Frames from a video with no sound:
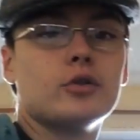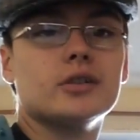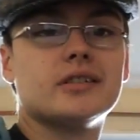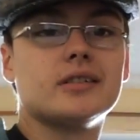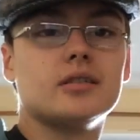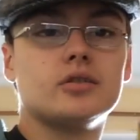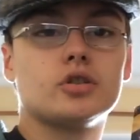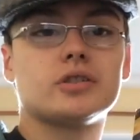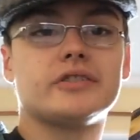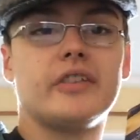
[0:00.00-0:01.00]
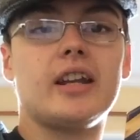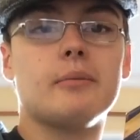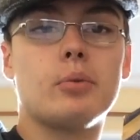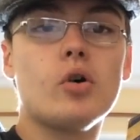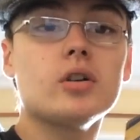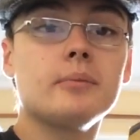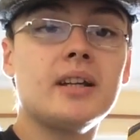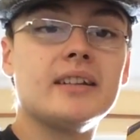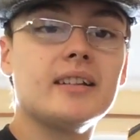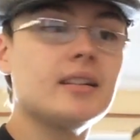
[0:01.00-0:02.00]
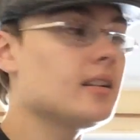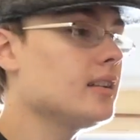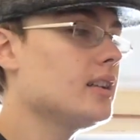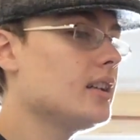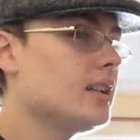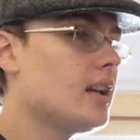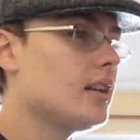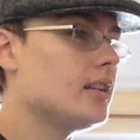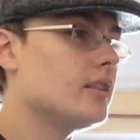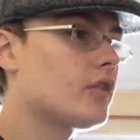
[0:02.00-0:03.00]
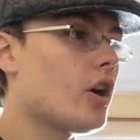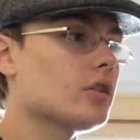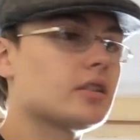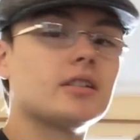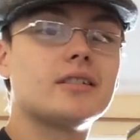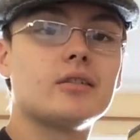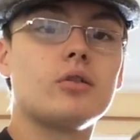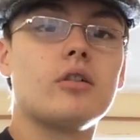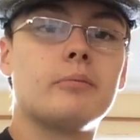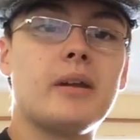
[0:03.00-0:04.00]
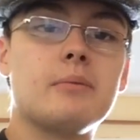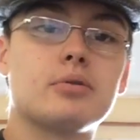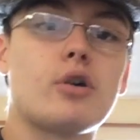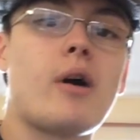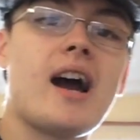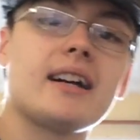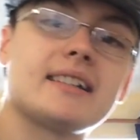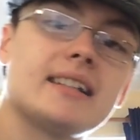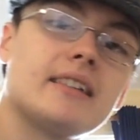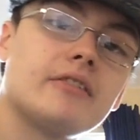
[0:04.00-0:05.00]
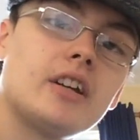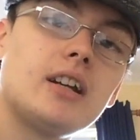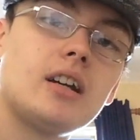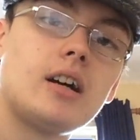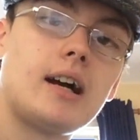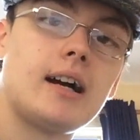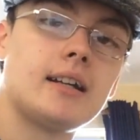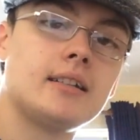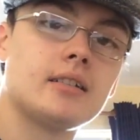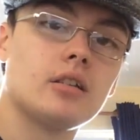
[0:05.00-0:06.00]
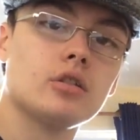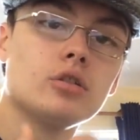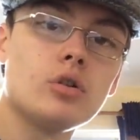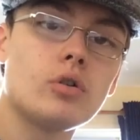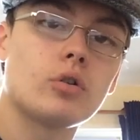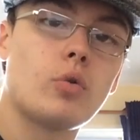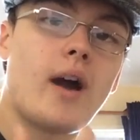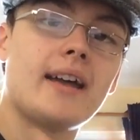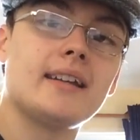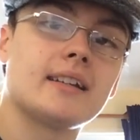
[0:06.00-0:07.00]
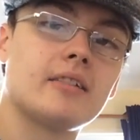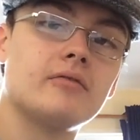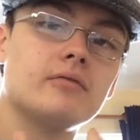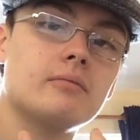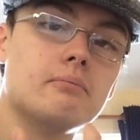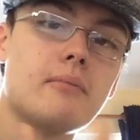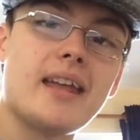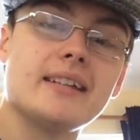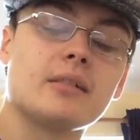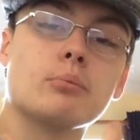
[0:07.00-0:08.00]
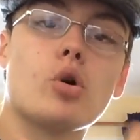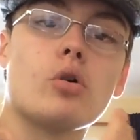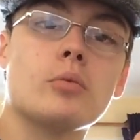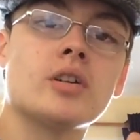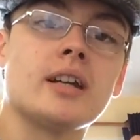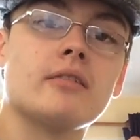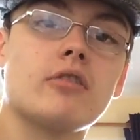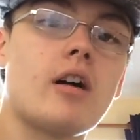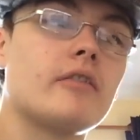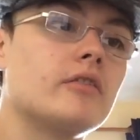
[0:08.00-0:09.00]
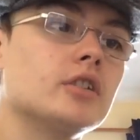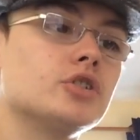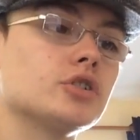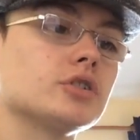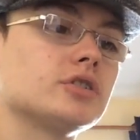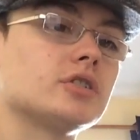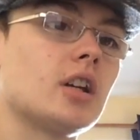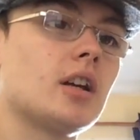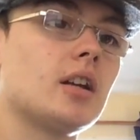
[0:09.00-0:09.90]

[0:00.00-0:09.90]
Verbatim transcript: there was just the board missing you've got to sort of be proactive and look where you can make more money rather than just